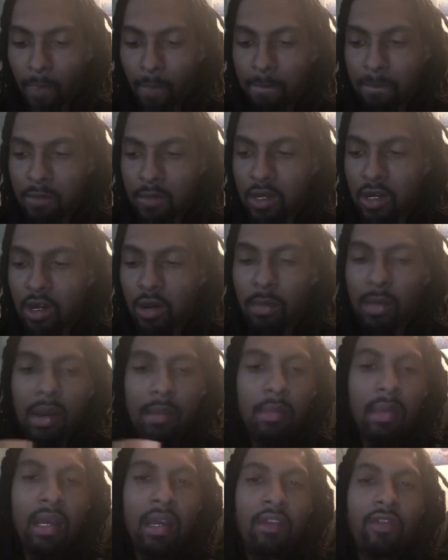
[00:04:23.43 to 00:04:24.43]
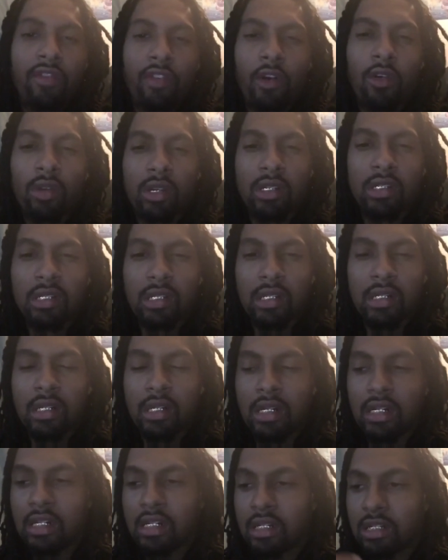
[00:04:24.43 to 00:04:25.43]
my main focus
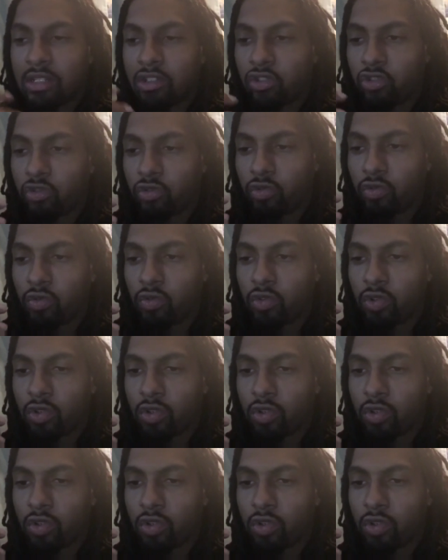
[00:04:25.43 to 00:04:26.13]
is to